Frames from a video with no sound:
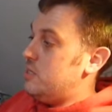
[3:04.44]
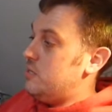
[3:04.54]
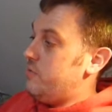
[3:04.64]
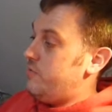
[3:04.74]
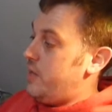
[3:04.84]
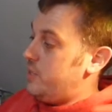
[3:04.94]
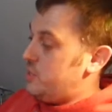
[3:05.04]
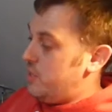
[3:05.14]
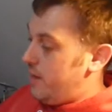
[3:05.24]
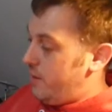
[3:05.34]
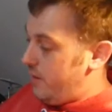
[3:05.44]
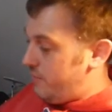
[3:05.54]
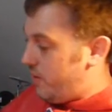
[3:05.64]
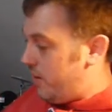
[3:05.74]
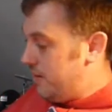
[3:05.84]
the reflection.
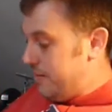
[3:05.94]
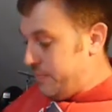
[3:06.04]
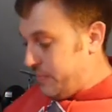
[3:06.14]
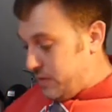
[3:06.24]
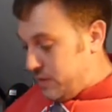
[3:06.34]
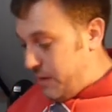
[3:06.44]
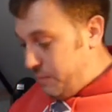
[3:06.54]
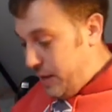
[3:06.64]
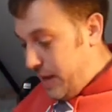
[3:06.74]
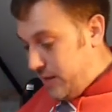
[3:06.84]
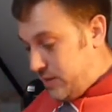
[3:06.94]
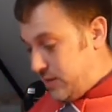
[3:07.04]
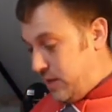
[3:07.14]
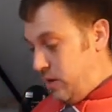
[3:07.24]
However, templates.